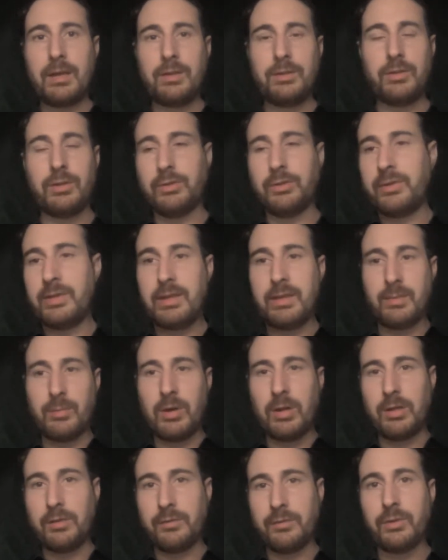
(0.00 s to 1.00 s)
You'll see them
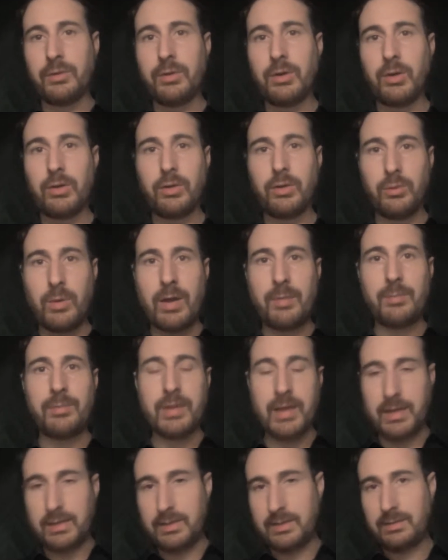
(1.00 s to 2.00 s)
all if you go to the
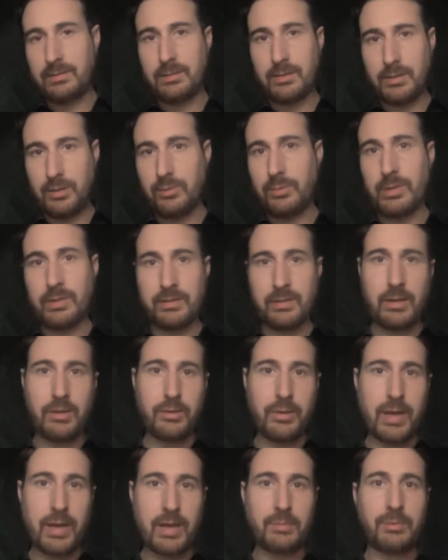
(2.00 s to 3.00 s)
website
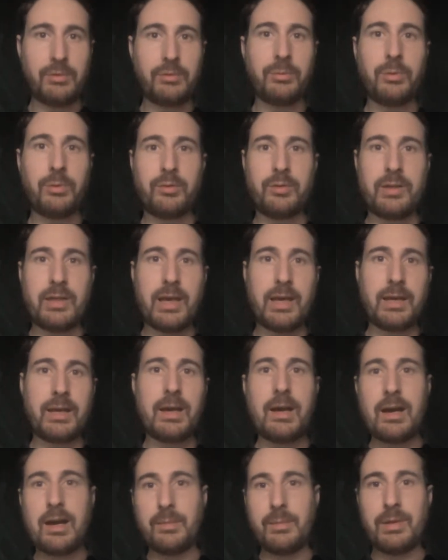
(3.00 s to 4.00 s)

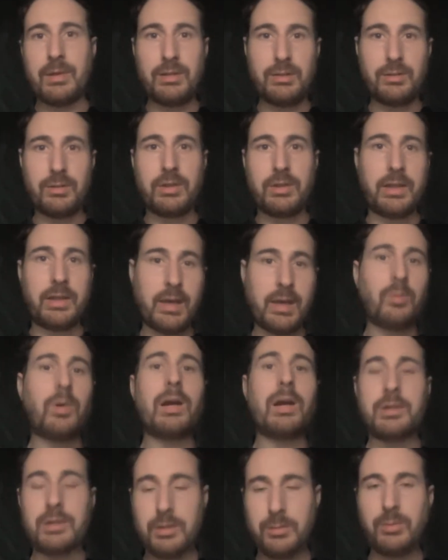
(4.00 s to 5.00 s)
humansandotheranimalsmovie.com and you click on
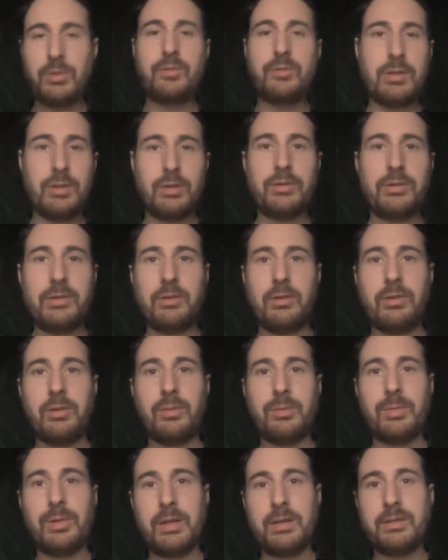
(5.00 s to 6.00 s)
watch the movie, you'll see all the
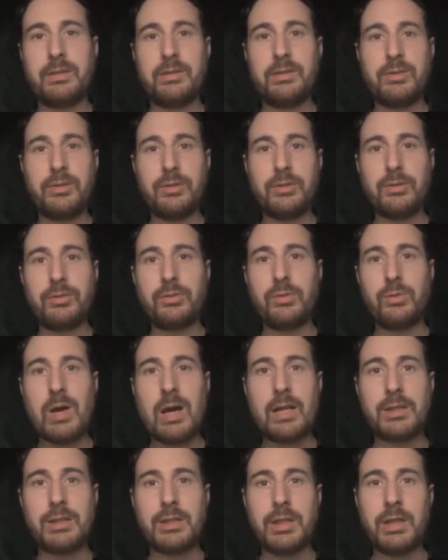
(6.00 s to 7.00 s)
places to
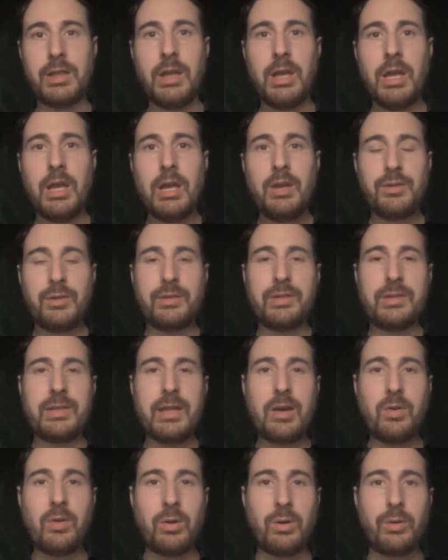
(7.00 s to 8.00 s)
watch it. So it's
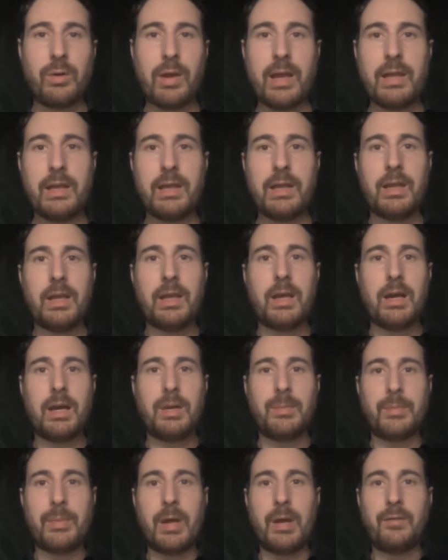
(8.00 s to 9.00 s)
now already
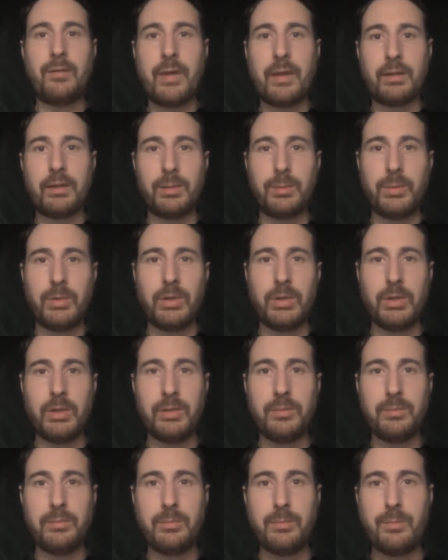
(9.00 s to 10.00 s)
available
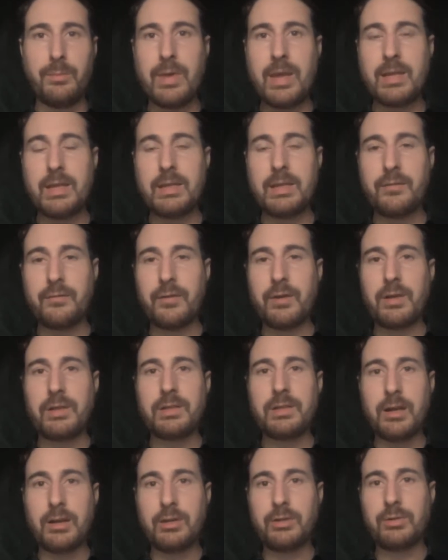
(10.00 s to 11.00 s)
in many
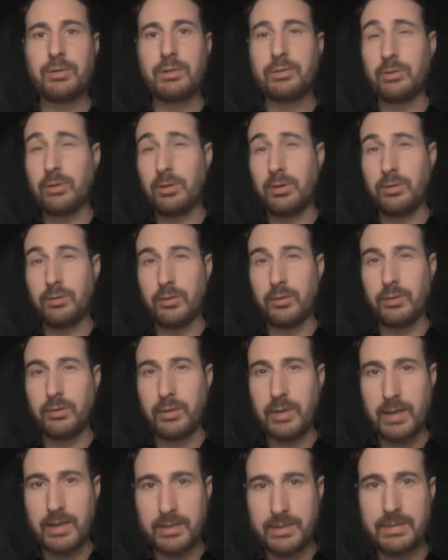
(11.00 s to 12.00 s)
different territories all over the
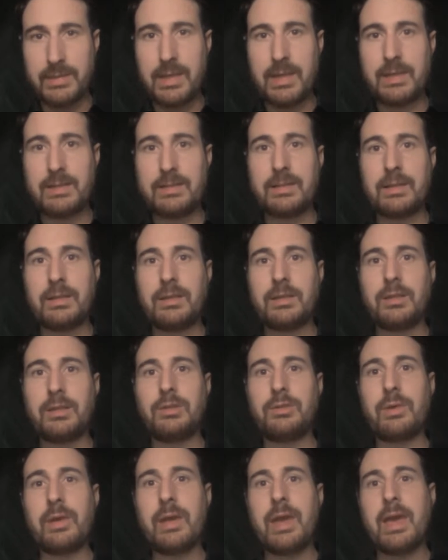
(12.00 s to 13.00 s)
United States and in
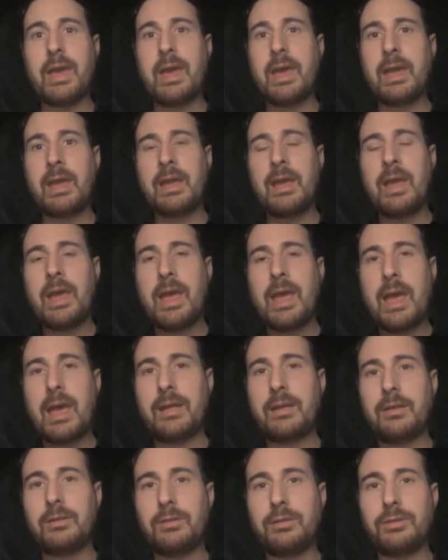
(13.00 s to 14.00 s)
the UK,
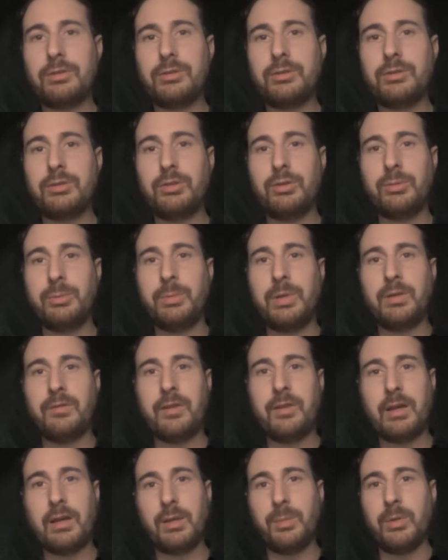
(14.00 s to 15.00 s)
and it'll soon be
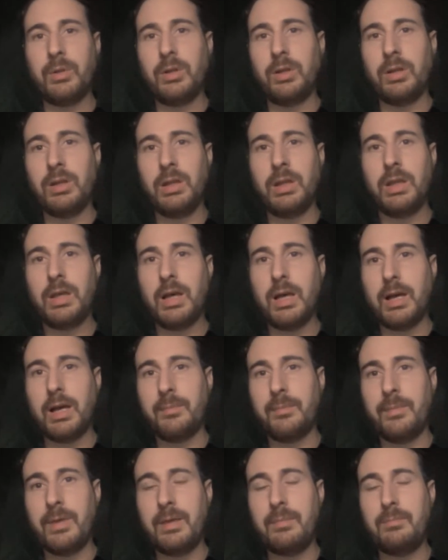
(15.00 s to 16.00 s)
available
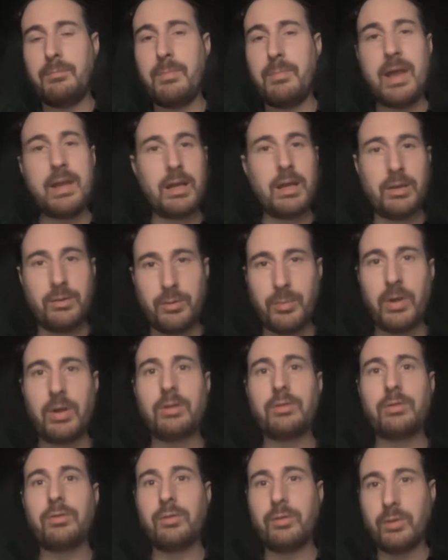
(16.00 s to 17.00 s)
in many other
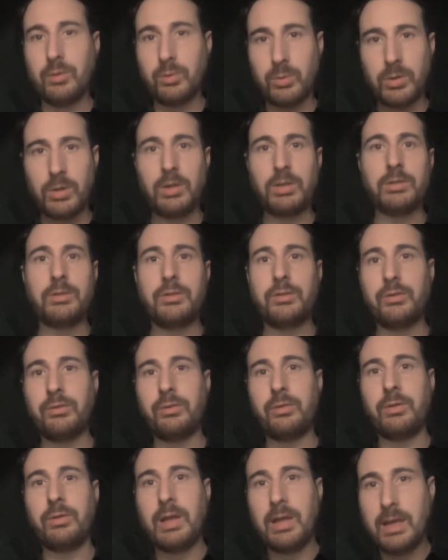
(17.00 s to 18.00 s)
parts of the world
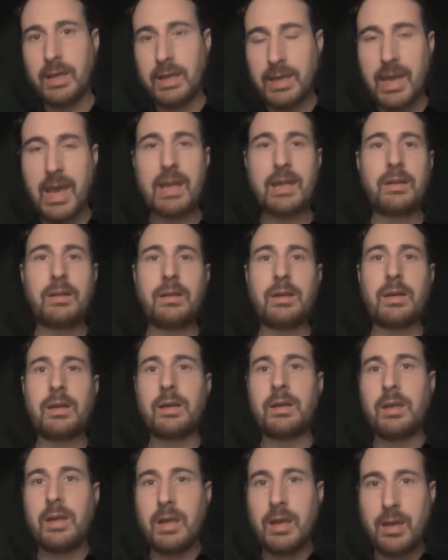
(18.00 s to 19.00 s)
soon.
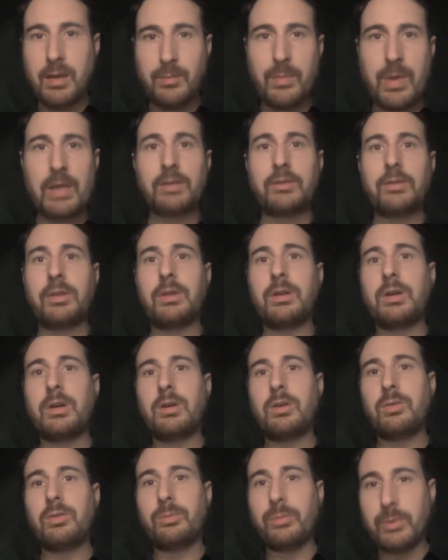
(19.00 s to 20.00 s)
Canada,
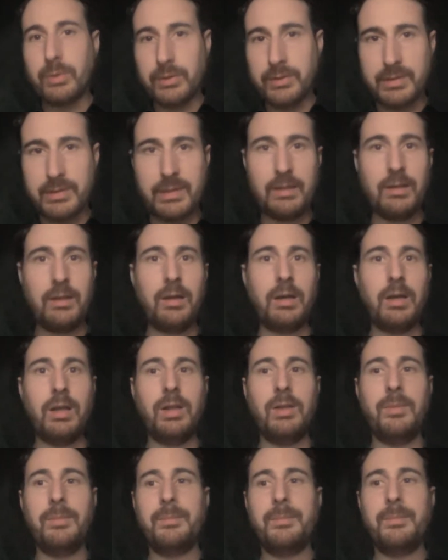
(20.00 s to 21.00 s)
Mexico,
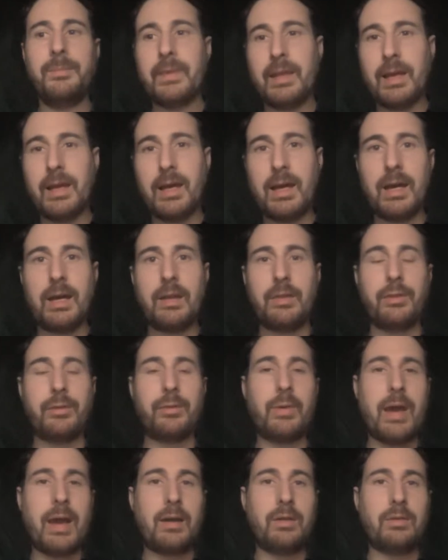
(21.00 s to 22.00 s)
Brazil,
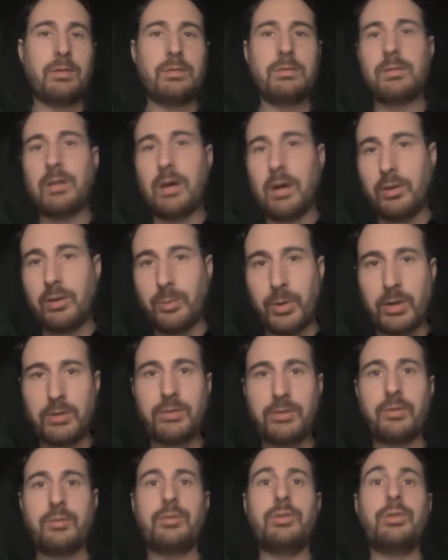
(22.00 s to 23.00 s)
throughout other
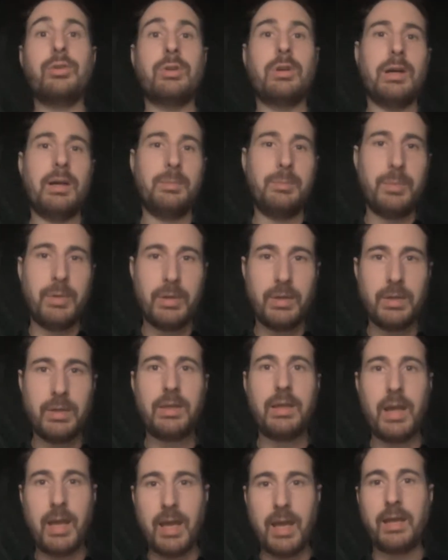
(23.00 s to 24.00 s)
parts of Europe,
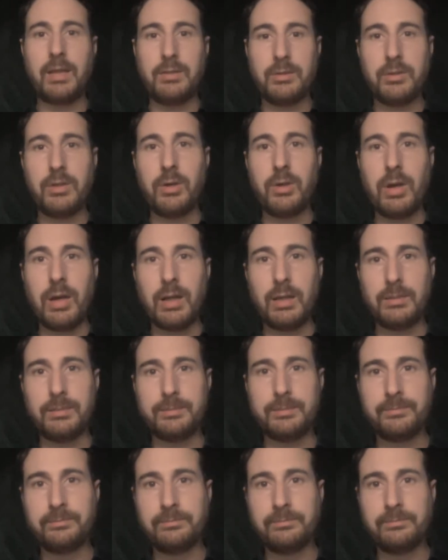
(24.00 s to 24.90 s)
and so on.